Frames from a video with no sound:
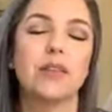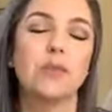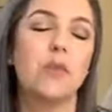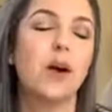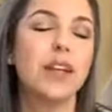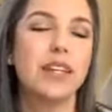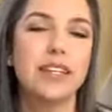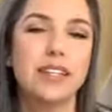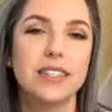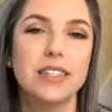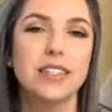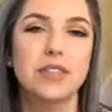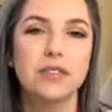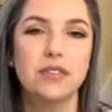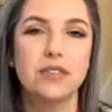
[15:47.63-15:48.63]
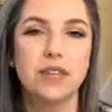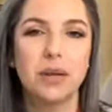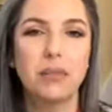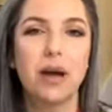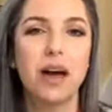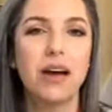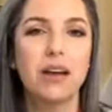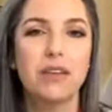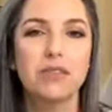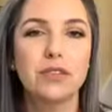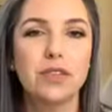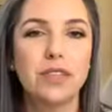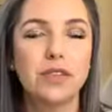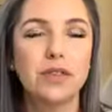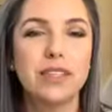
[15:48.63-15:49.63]
what it is that you dream of
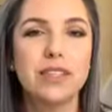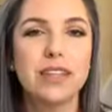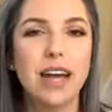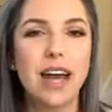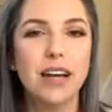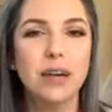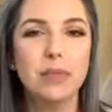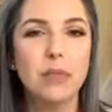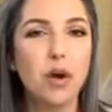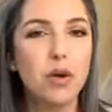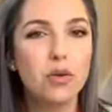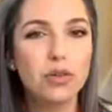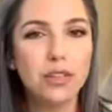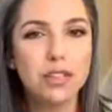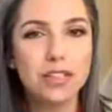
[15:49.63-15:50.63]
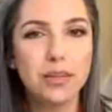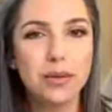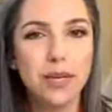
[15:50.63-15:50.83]
or you desire most.